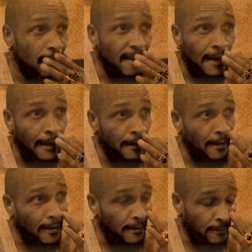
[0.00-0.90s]
and
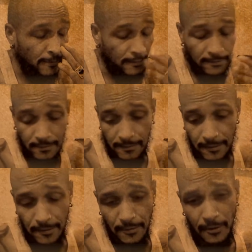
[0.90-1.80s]

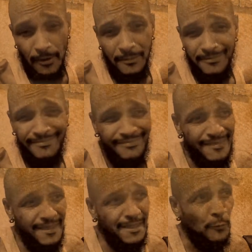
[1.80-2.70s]
you know,
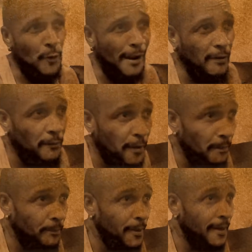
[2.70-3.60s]
it's irrelevant,
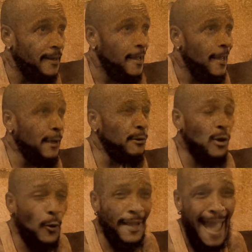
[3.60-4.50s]
but He was
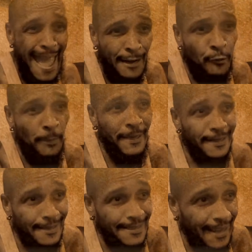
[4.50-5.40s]
only angry
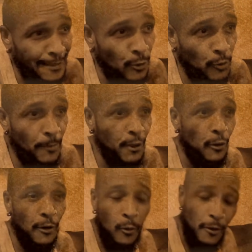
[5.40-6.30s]
because I told him he
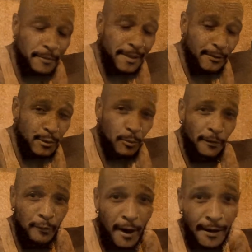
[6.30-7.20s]
couldn't call himself Swift
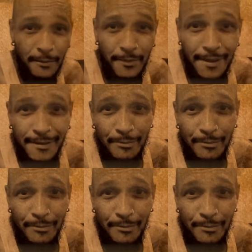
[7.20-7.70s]
Rock because